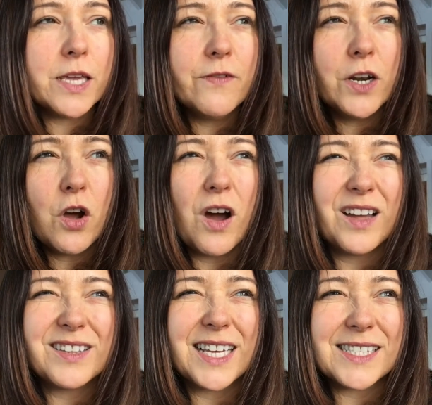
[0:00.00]
even
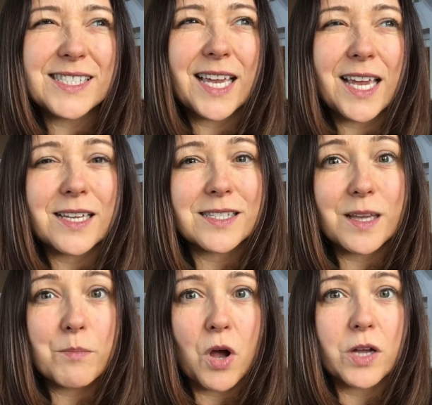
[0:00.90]
on, let's say, a
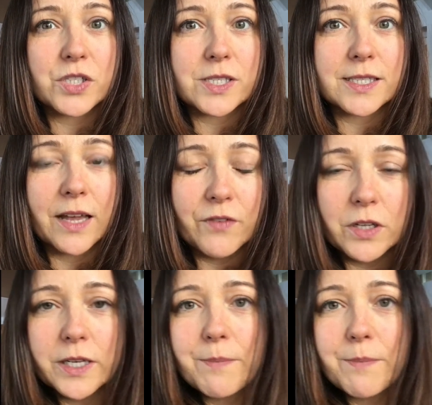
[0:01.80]
subconscious level.